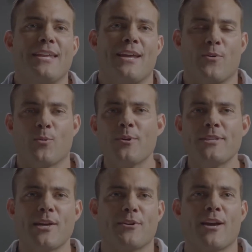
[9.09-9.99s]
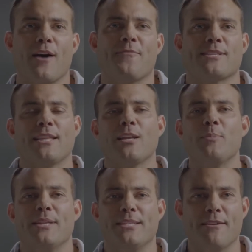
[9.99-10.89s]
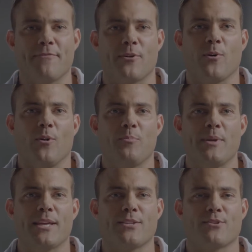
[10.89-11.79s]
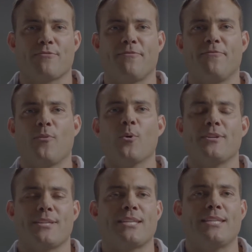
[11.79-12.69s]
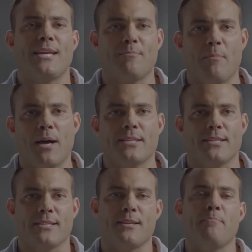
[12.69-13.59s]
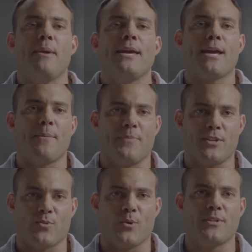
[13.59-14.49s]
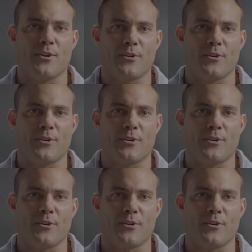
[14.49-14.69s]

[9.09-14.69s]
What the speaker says: Now the rotator cuff was a little bit difficult because there's 4 distinct muscles that make up this rotator